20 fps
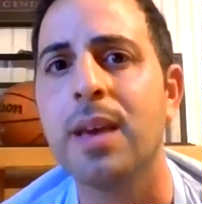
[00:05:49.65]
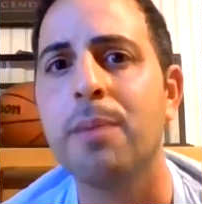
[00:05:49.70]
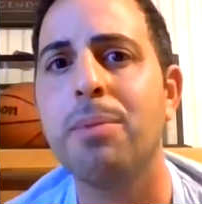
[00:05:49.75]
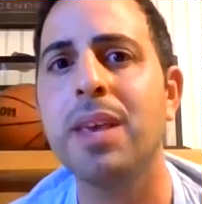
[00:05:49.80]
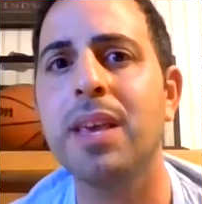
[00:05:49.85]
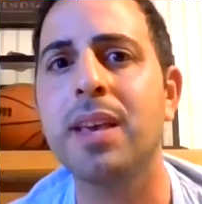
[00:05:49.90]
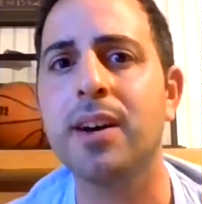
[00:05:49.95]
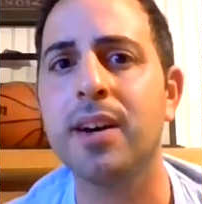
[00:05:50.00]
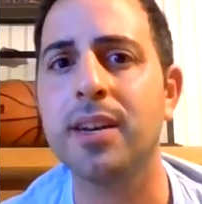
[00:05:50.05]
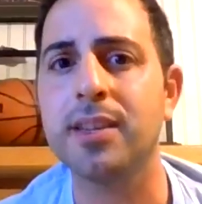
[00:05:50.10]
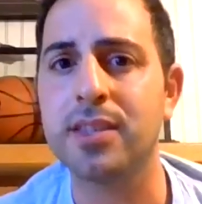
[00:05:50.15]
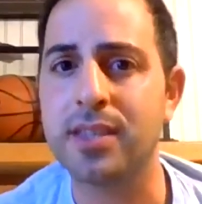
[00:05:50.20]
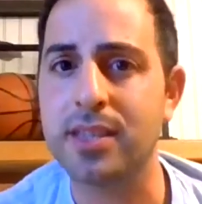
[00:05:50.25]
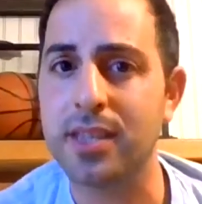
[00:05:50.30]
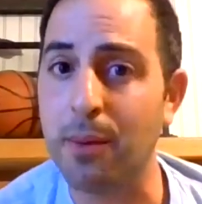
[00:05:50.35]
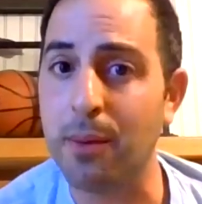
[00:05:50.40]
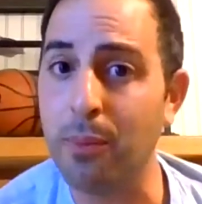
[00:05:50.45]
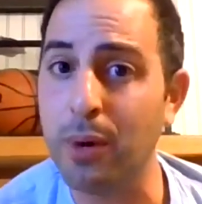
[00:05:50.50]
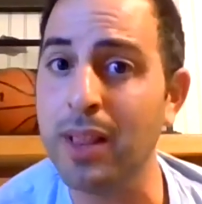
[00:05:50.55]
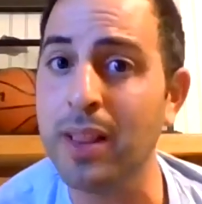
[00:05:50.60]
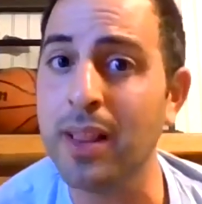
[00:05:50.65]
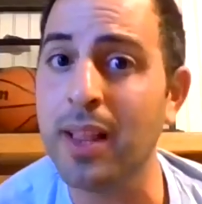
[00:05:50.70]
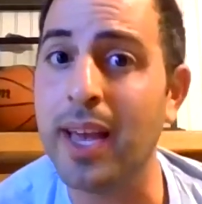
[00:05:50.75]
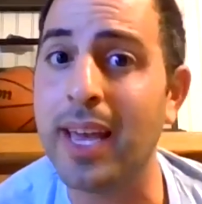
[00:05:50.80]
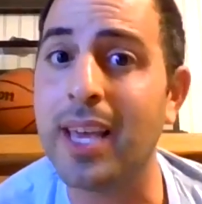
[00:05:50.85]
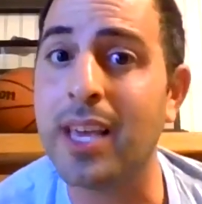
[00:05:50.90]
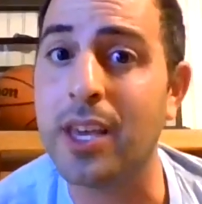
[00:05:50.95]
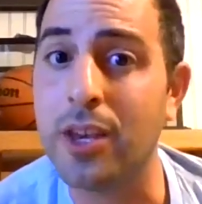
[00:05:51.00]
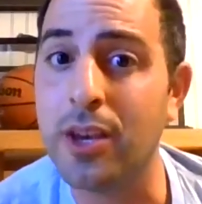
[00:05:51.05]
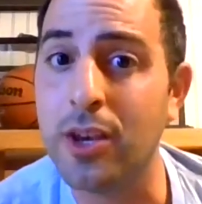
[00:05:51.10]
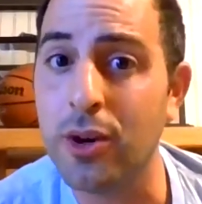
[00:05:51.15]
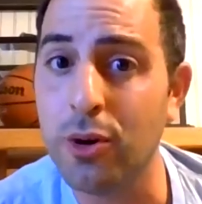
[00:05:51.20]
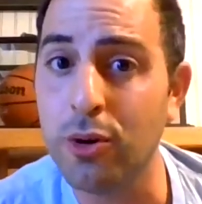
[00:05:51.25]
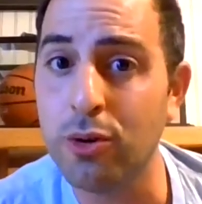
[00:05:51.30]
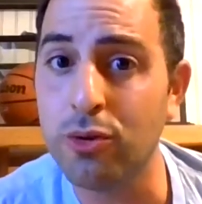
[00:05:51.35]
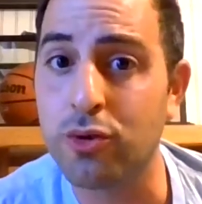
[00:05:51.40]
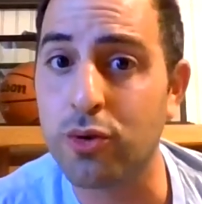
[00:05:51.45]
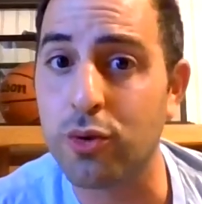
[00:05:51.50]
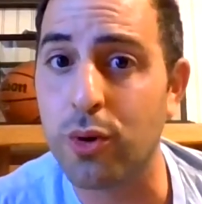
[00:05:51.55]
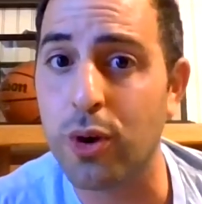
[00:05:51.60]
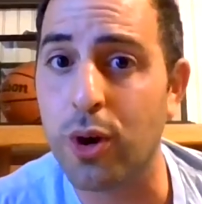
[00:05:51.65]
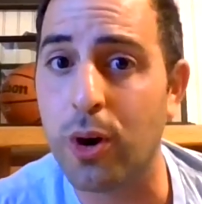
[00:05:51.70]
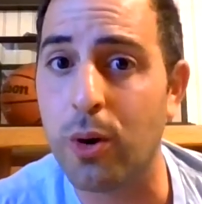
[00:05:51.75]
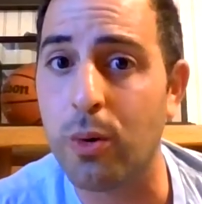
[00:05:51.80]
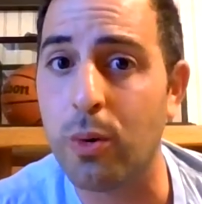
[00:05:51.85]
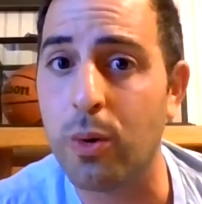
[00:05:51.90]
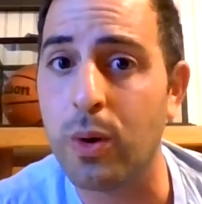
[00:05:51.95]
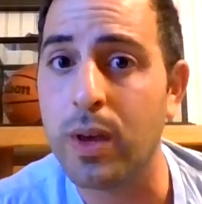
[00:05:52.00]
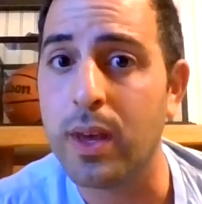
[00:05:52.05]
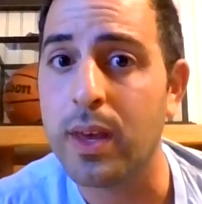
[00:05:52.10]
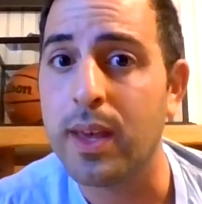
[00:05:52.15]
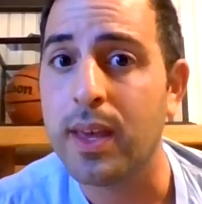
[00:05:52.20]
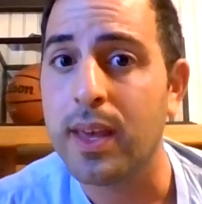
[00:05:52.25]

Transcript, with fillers: Because someone like you, Drew,